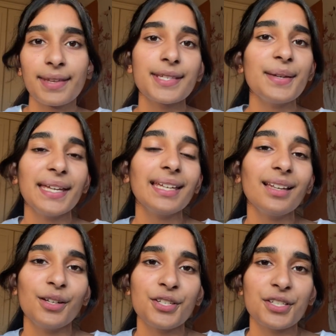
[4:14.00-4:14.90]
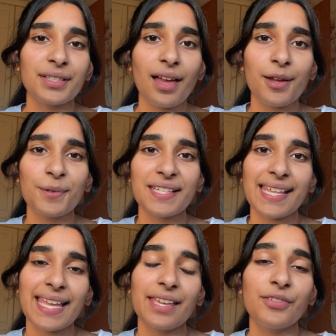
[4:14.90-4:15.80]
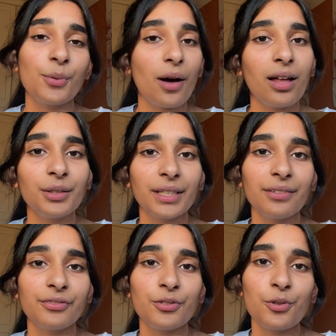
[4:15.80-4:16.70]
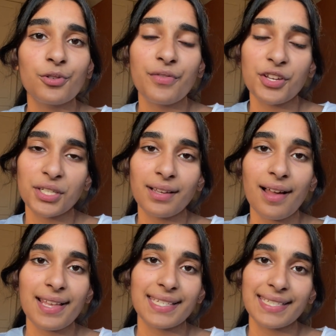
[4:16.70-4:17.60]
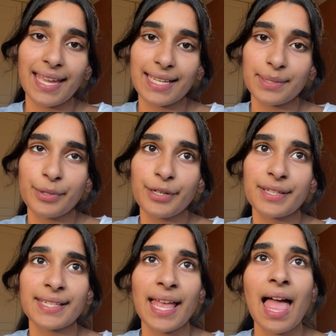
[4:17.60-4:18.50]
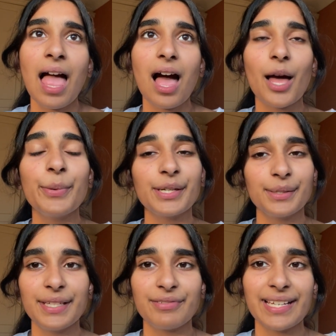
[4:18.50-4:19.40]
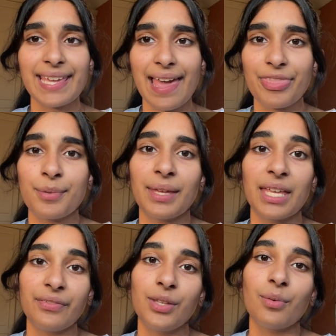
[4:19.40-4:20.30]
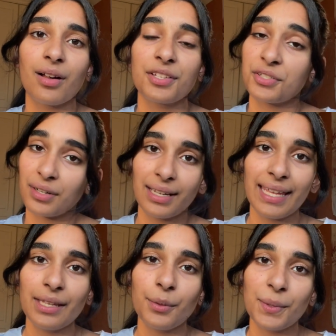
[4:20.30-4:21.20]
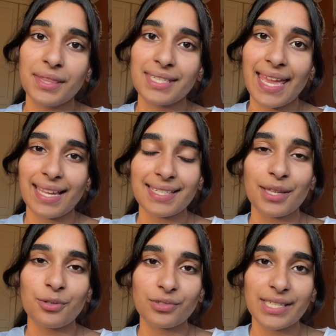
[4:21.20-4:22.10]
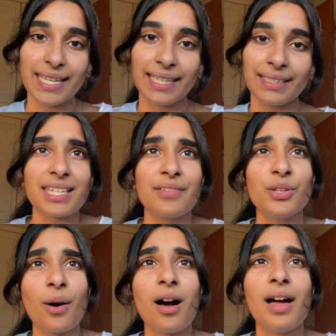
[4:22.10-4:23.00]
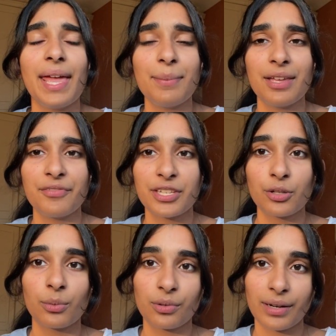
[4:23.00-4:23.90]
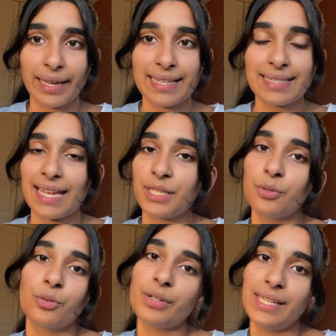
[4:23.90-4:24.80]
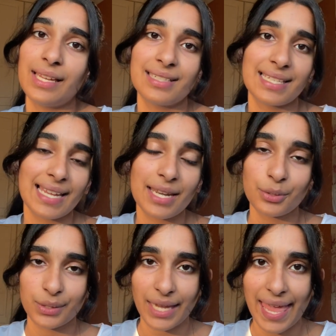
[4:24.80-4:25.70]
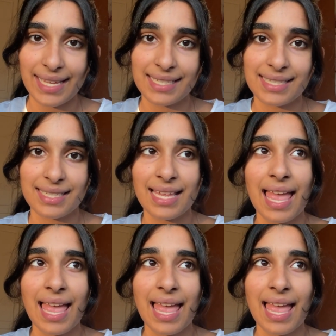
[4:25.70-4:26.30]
So in conclusion, I would say if you are looking for revision guides and textbooks, I would only really get them if you are struggling with the text that you're reading. If you are aiming for the top grades and you already understand your texts,